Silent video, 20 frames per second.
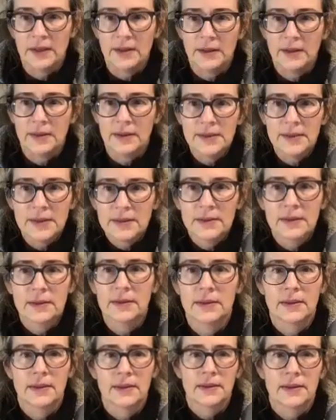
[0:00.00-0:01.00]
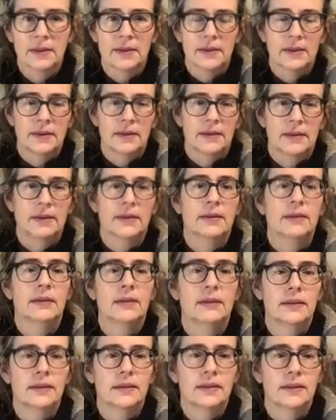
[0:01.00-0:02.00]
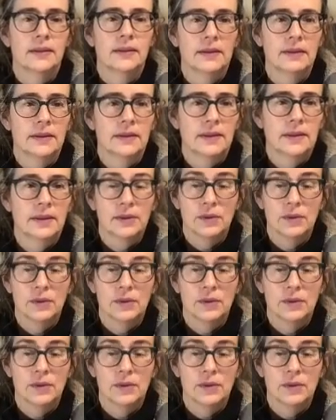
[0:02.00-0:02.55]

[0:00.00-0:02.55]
Which social media does all the time.